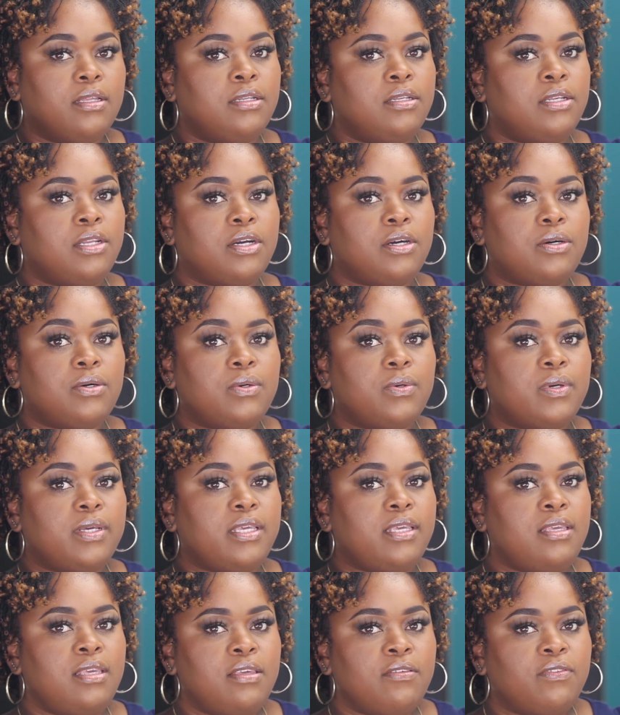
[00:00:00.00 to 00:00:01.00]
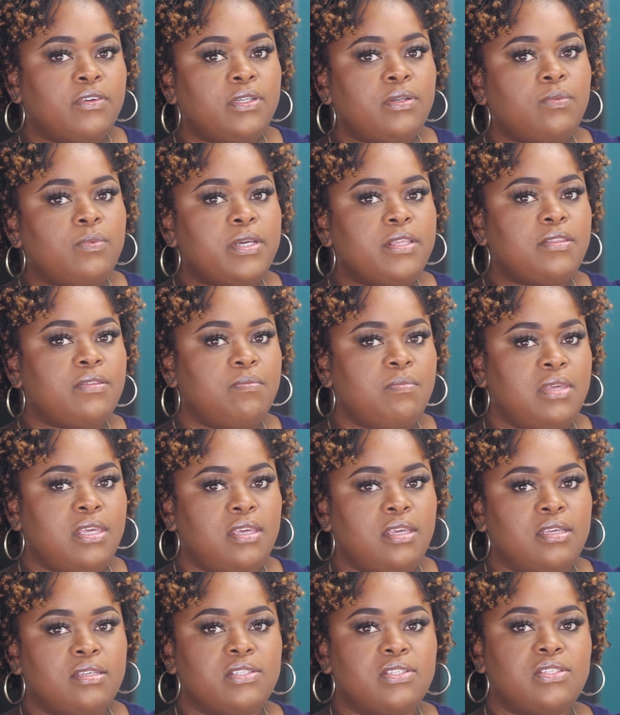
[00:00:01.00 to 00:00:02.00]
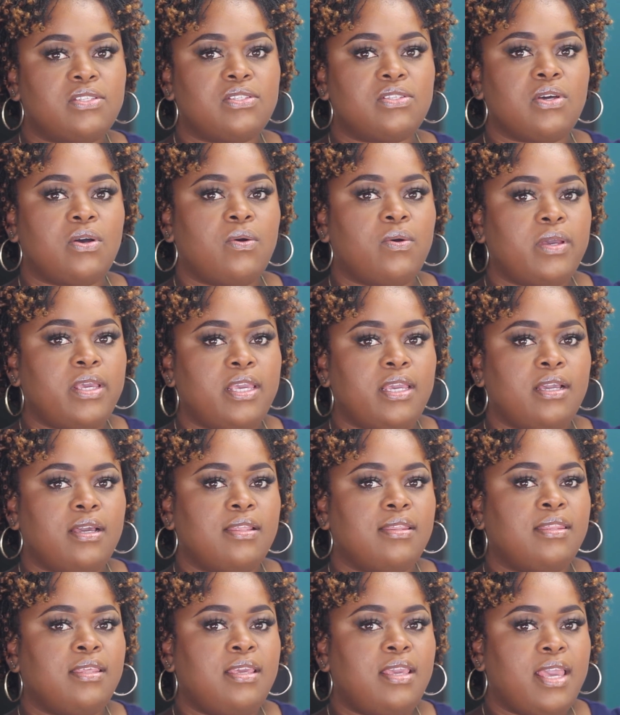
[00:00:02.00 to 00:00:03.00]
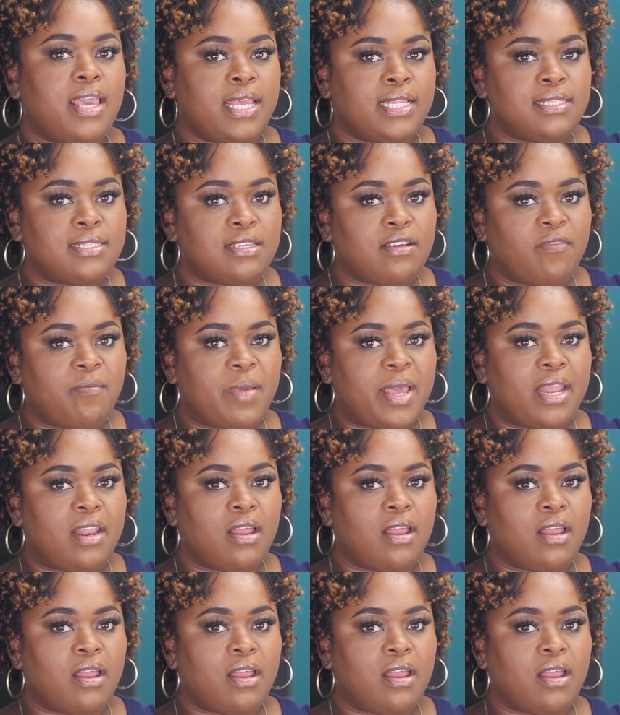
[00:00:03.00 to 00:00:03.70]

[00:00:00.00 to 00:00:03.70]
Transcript: Now, even with me sewing the ends of my